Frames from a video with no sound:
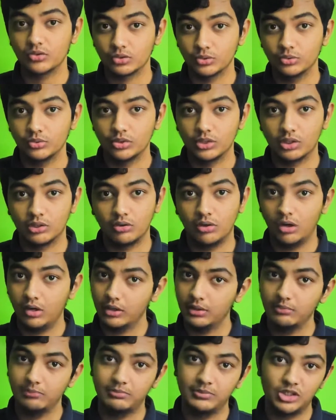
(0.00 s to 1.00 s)
to the
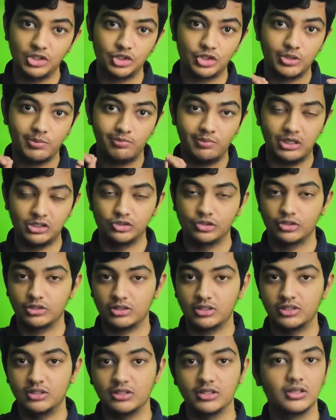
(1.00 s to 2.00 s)
Honor based Magic
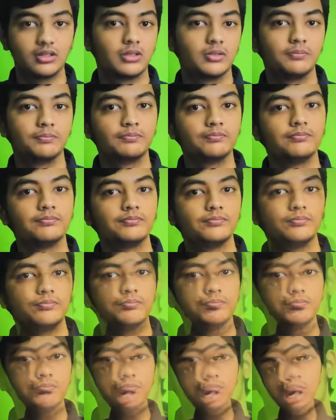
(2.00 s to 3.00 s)
series.
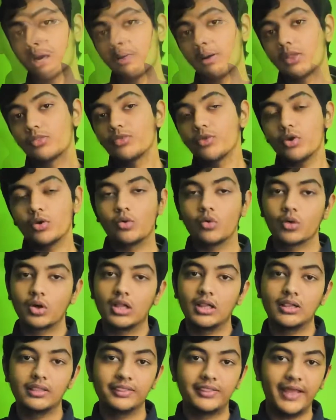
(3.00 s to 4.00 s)
Talking about the
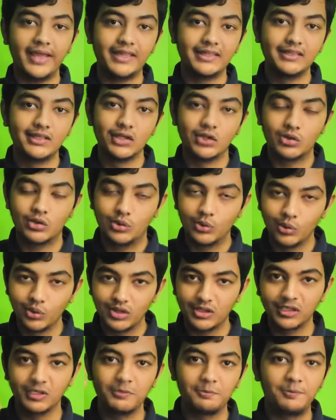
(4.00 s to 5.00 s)
Google, then the
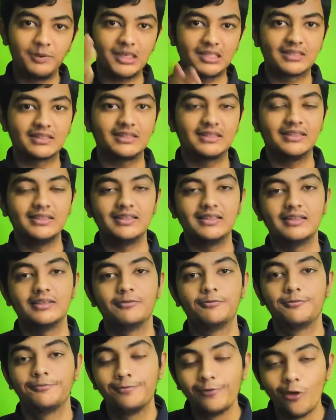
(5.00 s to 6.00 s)
Google Pixel
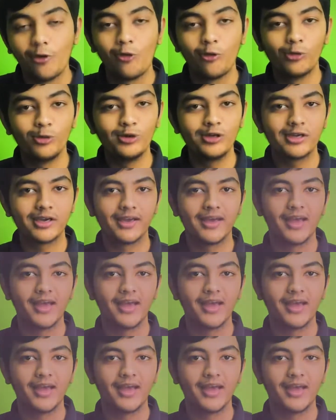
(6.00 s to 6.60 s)
Fold